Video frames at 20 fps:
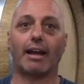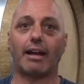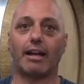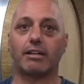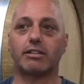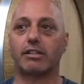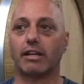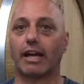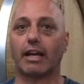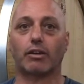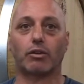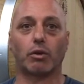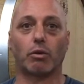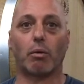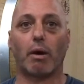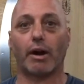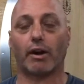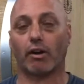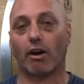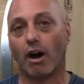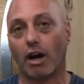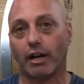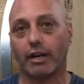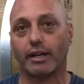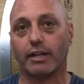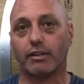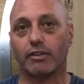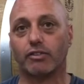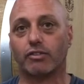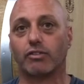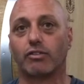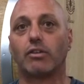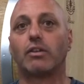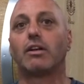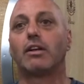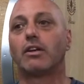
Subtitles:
needs to get to a wider audience.